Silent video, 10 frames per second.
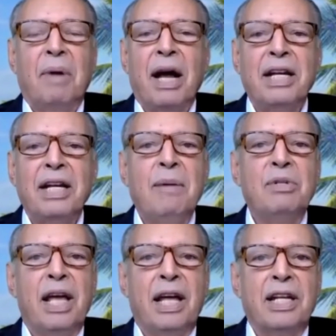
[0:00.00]
My
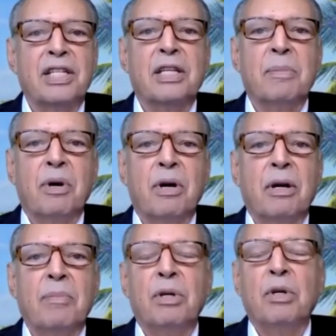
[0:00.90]
name's Ed
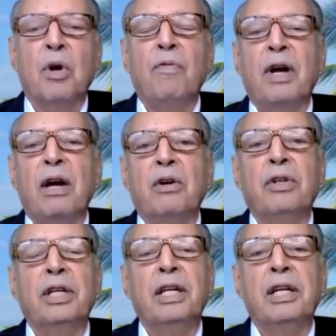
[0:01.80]
Escobar. I'm the co
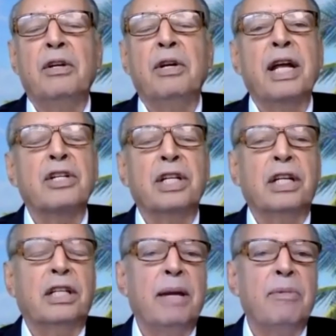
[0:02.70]
founder of the
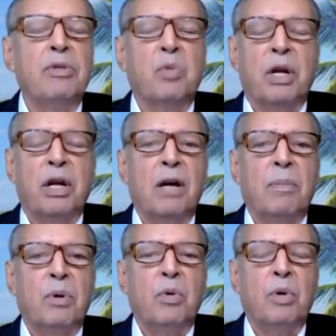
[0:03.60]
internationally acclaimed
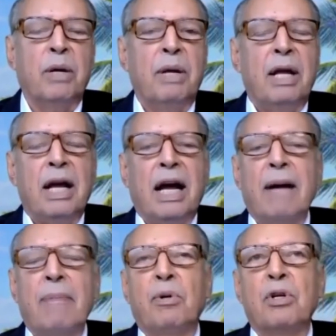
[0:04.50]
Sweat program.
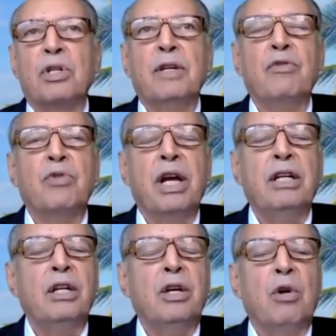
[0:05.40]
I personally have
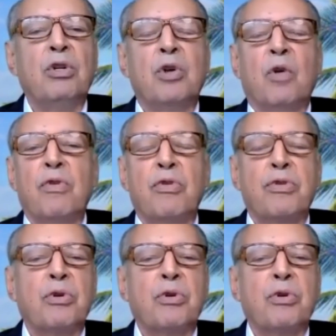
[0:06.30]
trained and coached over